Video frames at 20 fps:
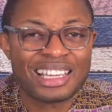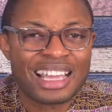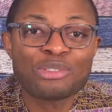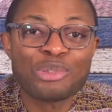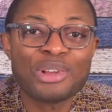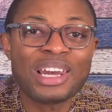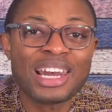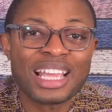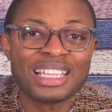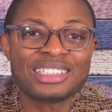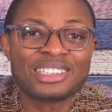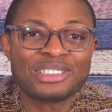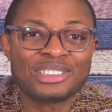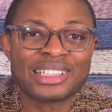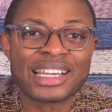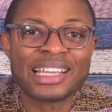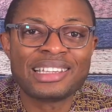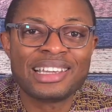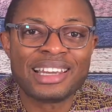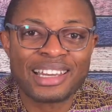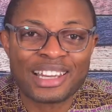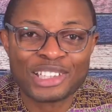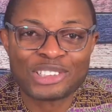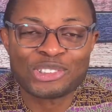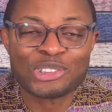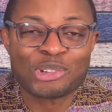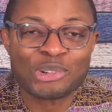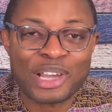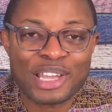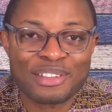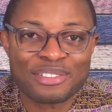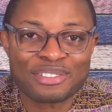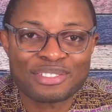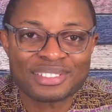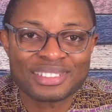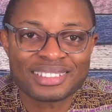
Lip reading: When last did you write a letter to your wife?